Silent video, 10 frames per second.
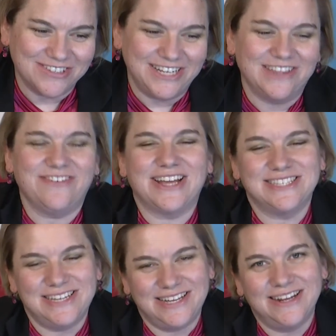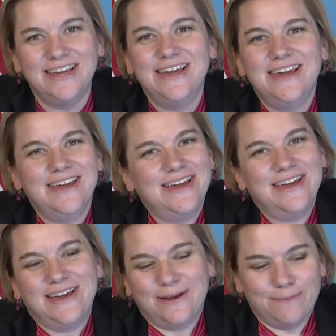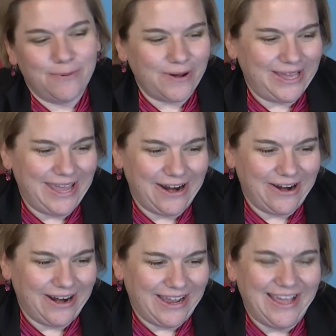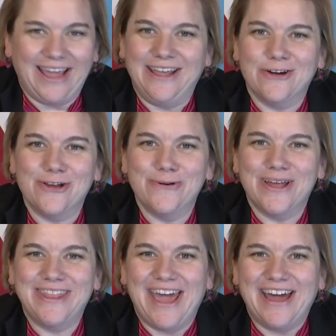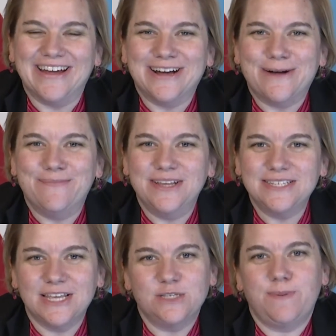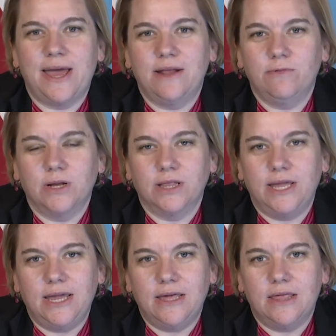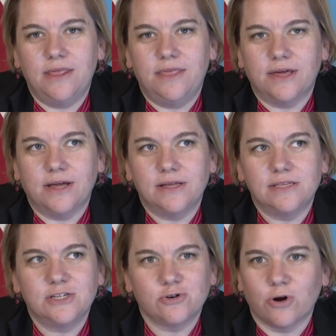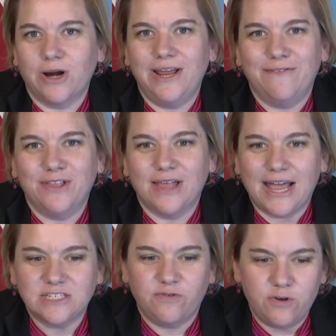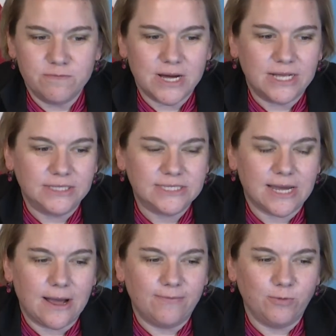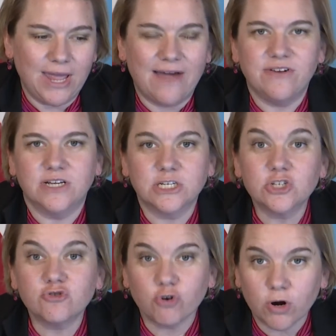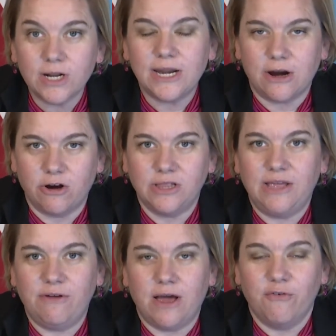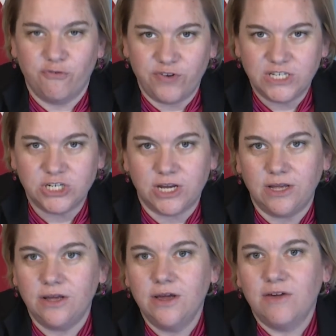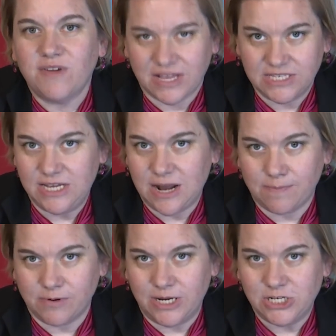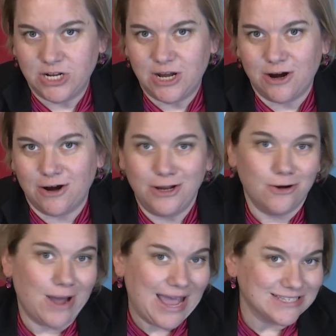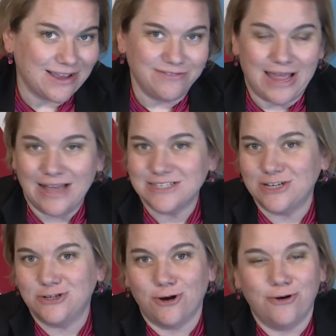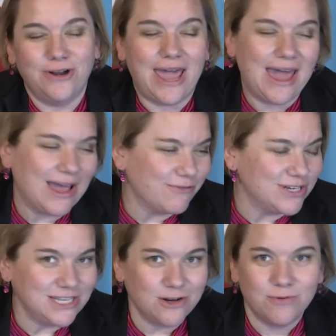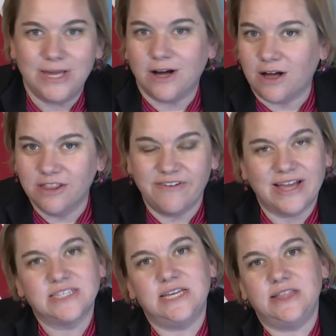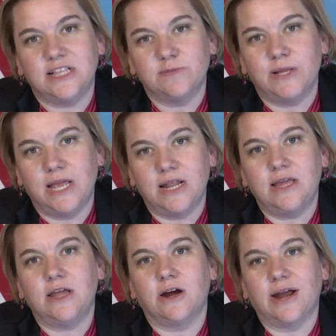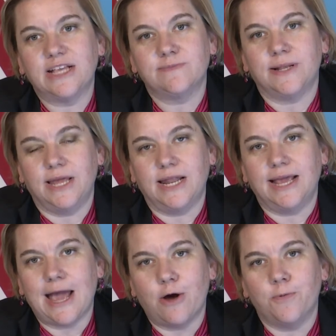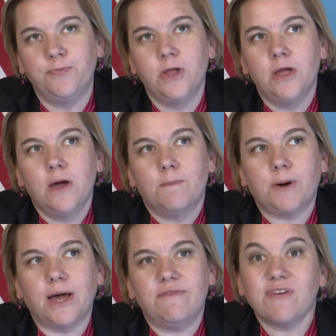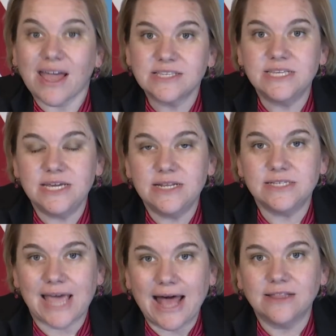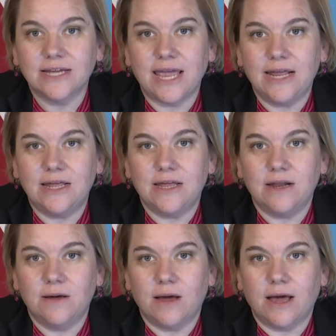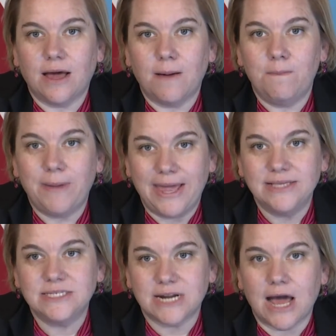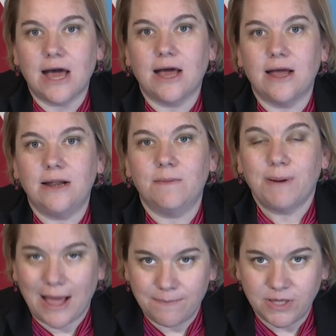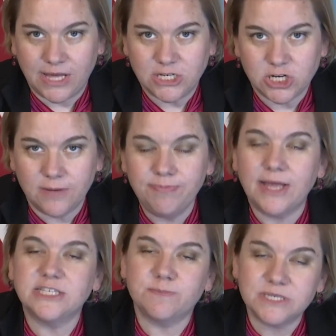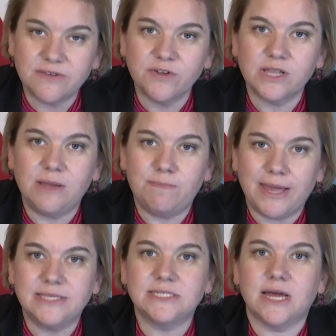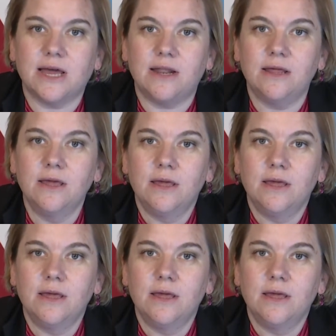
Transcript: to get the vaccine. Boy, Cara, I hear you on that. This has been really the story of the last few months. We have an extraordinarily efficient vaccine operation here. As I showed, every single week, all the vaccine that's been getting here has been getting out. But vaccine is allocated based on population, and specifically based on